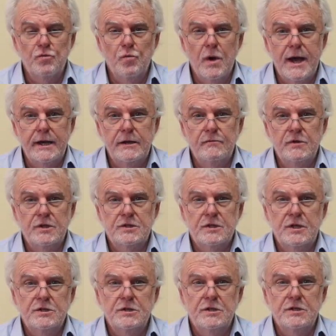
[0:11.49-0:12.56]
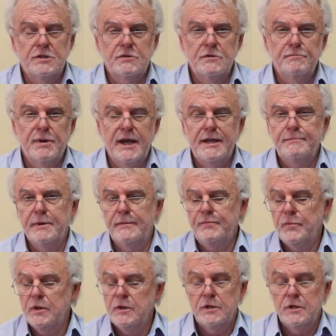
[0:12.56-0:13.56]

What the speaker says: 1 in the Extension History paper.